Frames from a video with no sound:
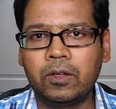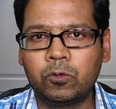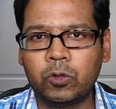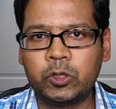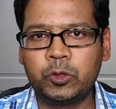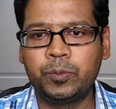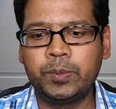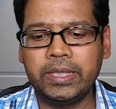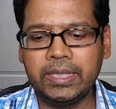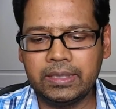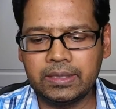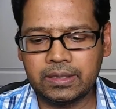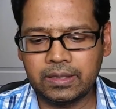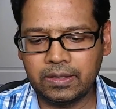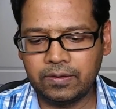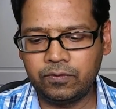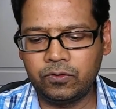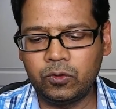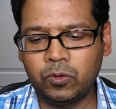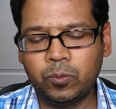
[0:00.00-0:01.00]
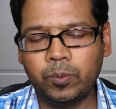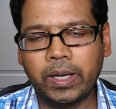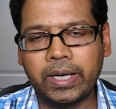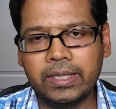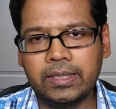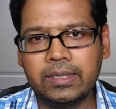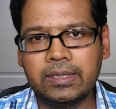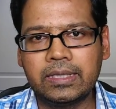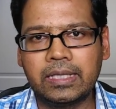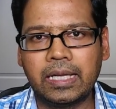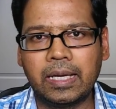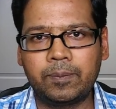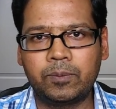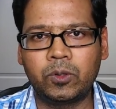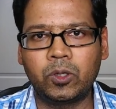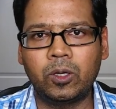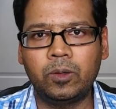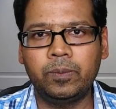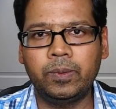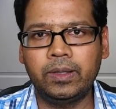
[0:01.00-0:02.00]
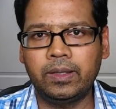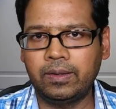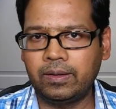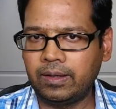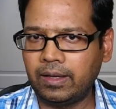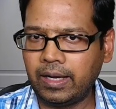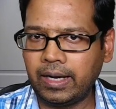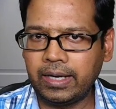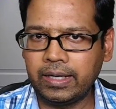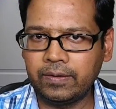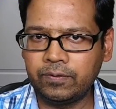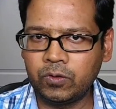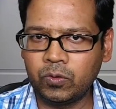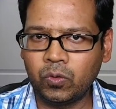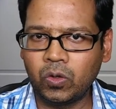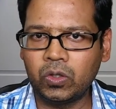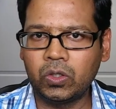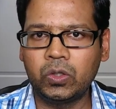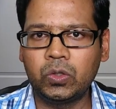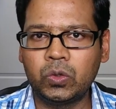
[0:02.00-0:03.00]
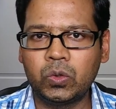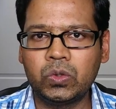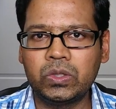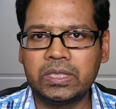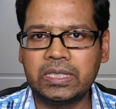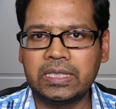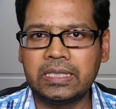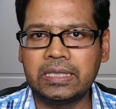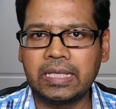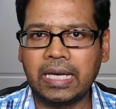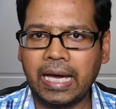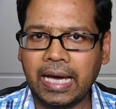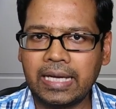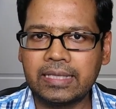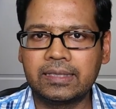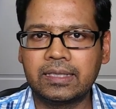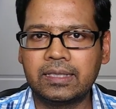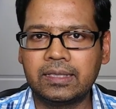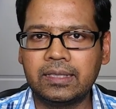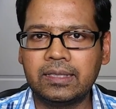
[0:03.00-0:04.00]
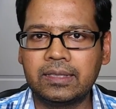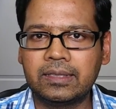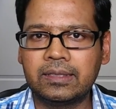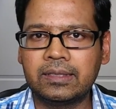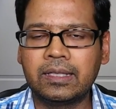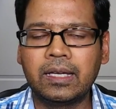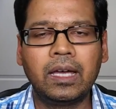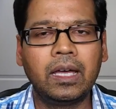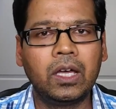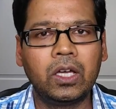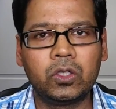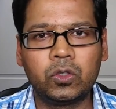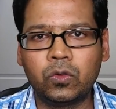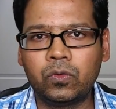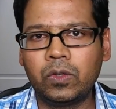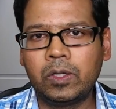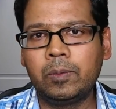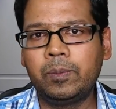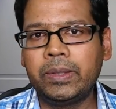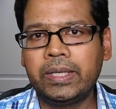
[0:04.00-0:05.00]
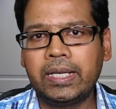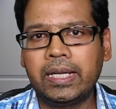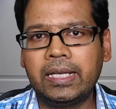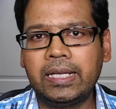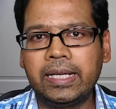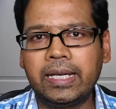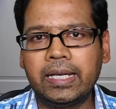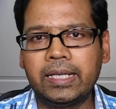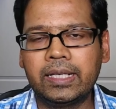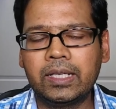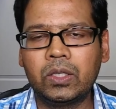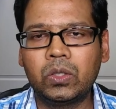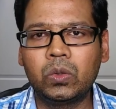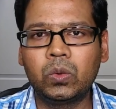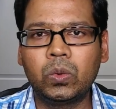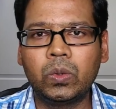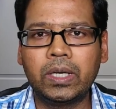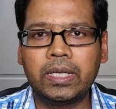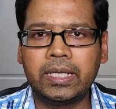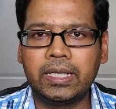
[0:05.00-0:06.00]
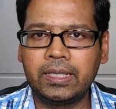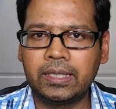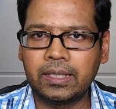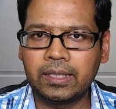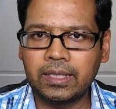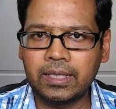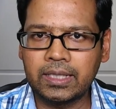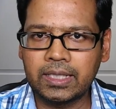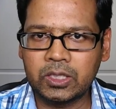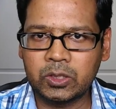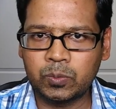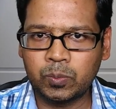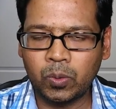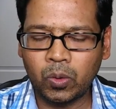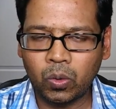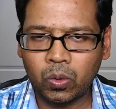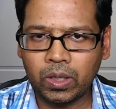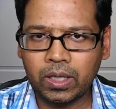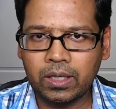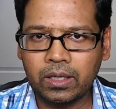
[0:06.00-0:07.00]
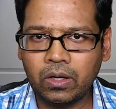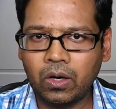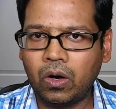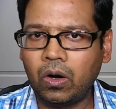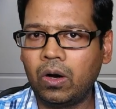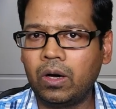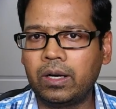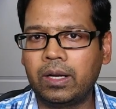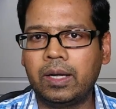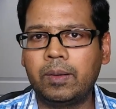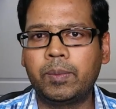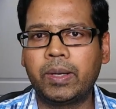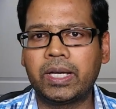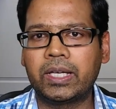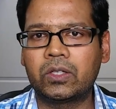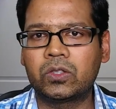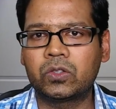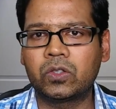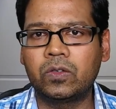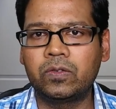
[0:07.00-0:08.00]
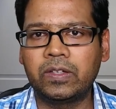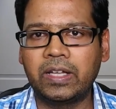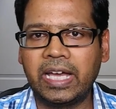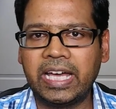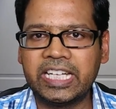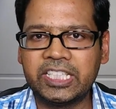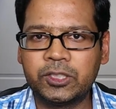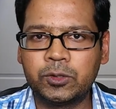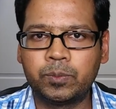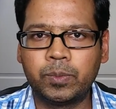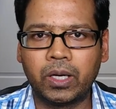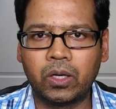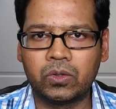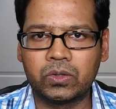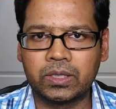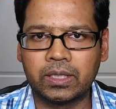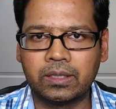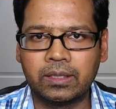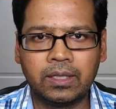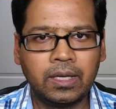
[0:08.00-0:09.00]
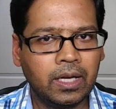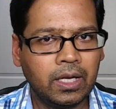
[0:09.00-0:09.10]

which means if you buy this laptop and if you want to use it as it is, you will be relegated to an Internet Explorer or a Microsoft Edge browser.